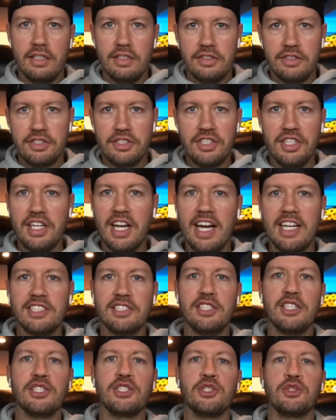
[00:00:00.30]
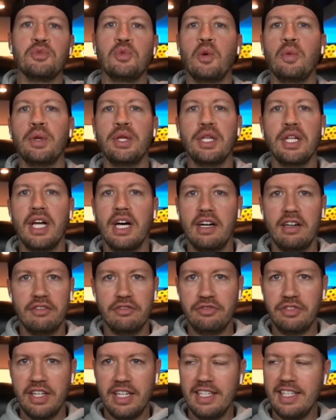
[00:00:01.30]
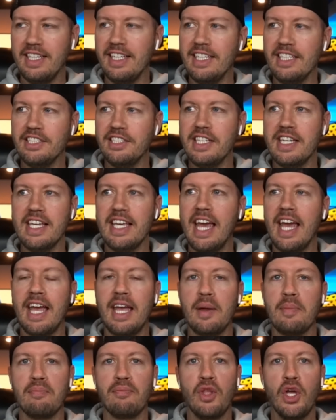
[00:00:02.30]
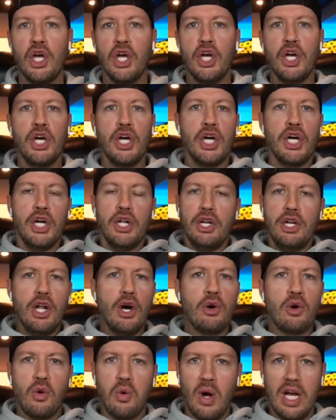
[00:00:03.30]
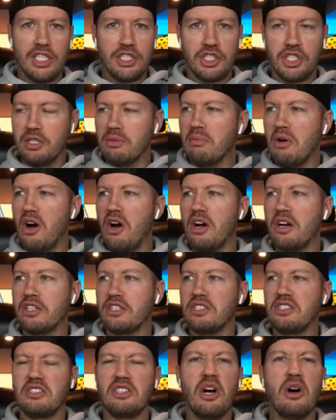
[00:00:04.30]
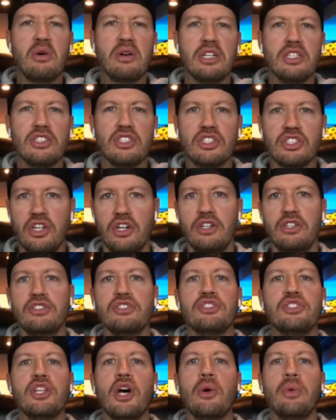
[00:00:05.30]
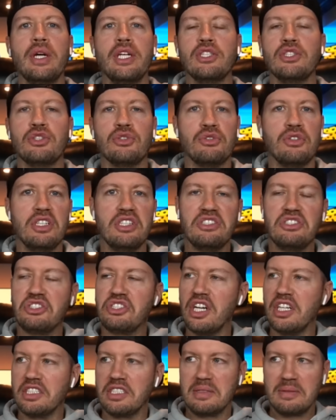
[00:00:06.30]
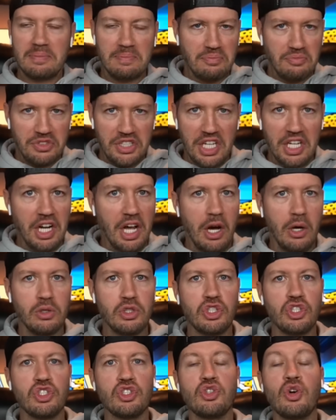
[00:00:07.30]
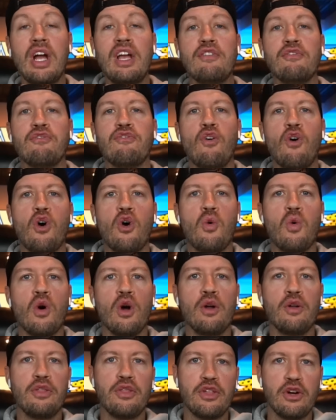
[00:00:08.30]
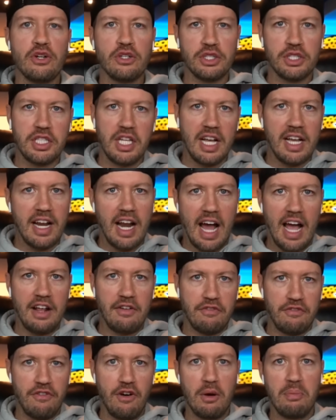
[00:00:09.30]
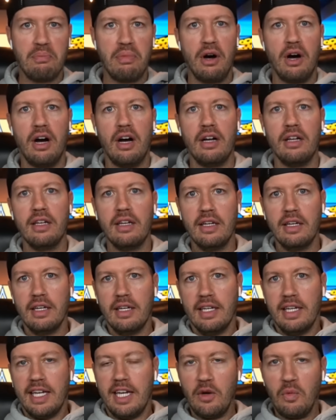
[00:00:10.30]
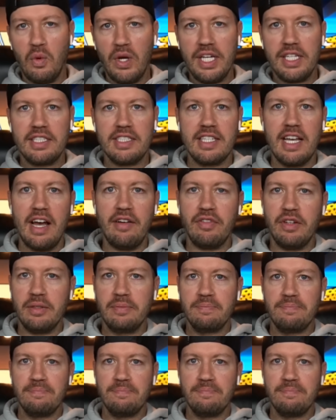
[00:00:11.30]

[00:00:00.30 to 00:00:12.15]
See, guys, this is what we love an easy game. No question marks, no concerns, no injuries, just, you know, straightforward Thursday night football in week seven,